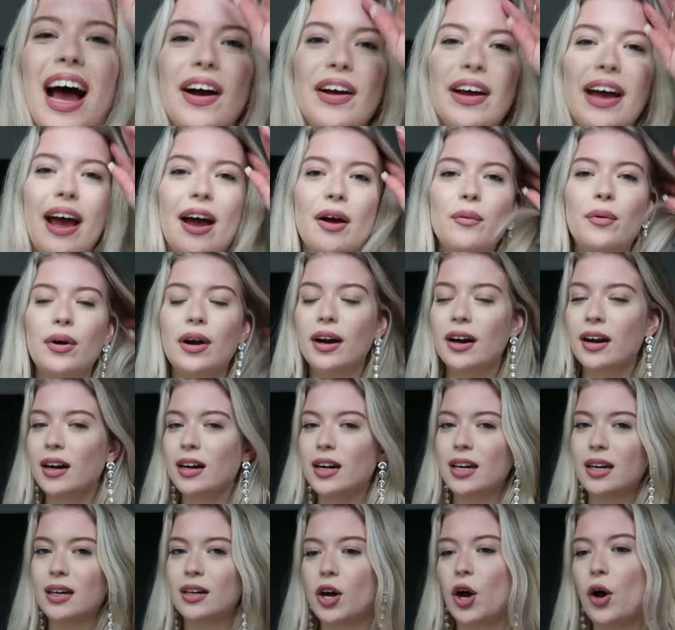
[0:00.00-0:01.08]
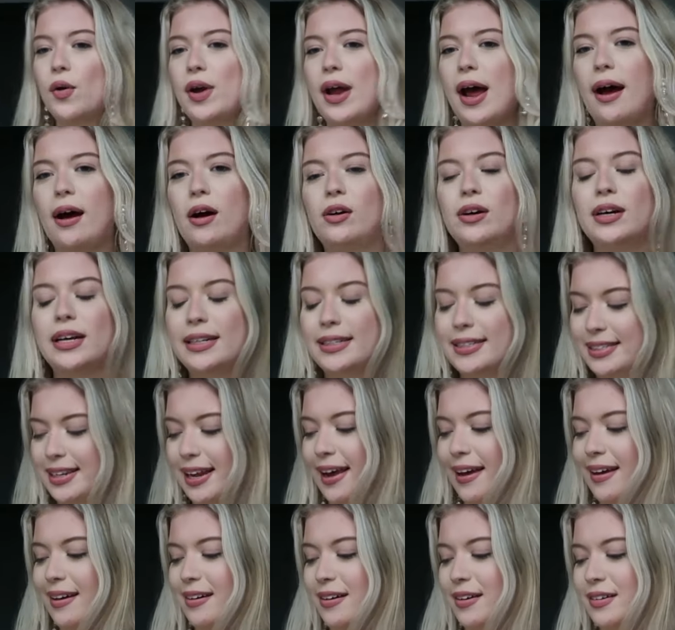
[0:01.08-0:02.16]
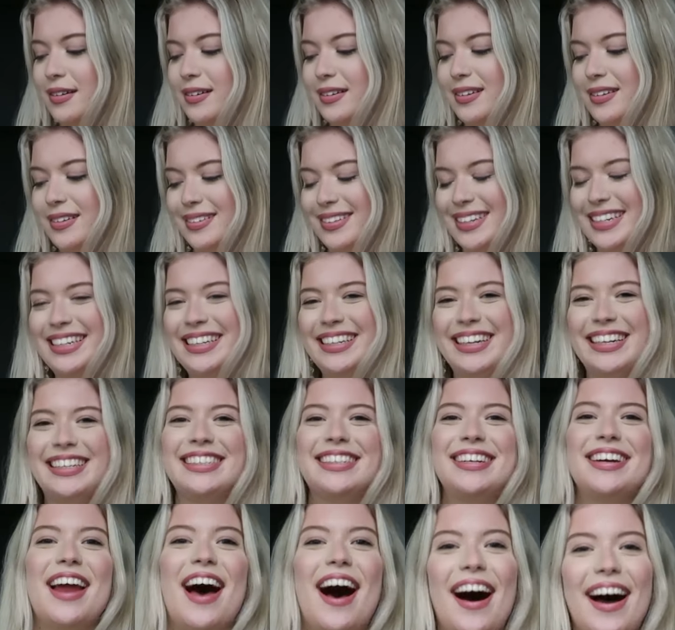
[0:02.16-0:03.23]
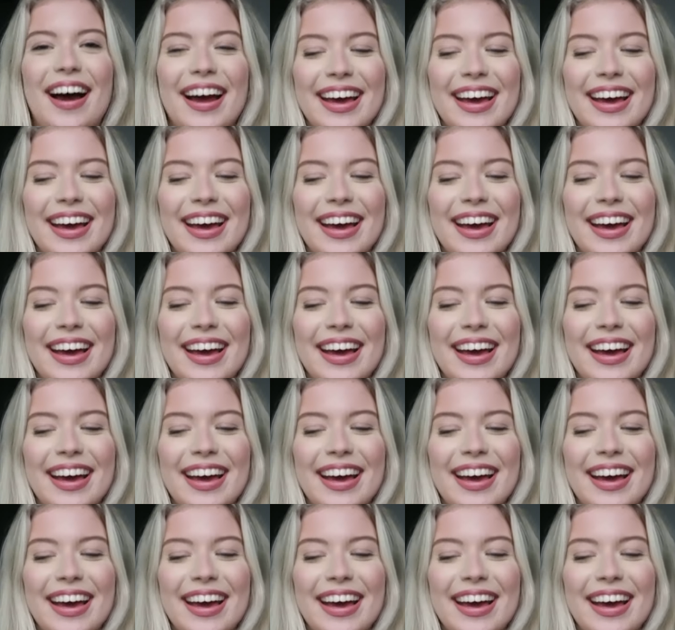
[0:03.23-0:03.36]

Okay, we're gonna go now. It's like, it's 9.